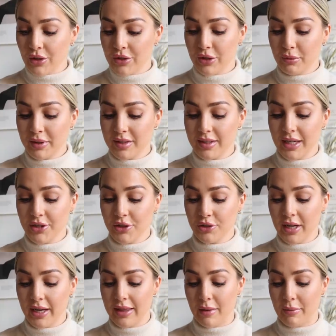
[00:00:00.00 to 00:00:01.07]
So I'm excited to
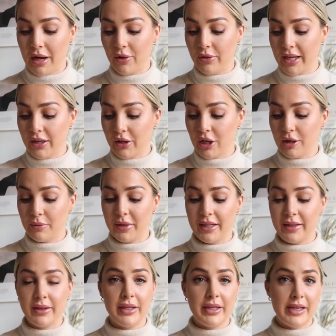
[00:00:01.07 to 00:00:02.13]
try them out. They come
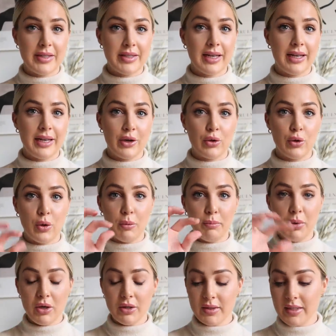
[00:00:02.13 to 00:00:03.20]
in these little
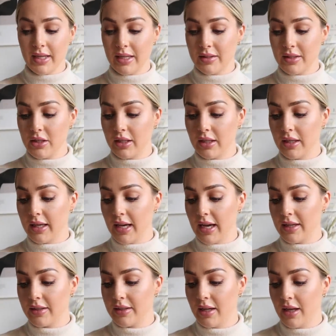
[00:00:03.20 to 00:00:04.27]
box sets that you can
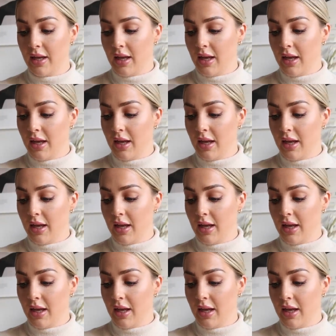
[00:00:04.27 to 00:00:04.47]
get.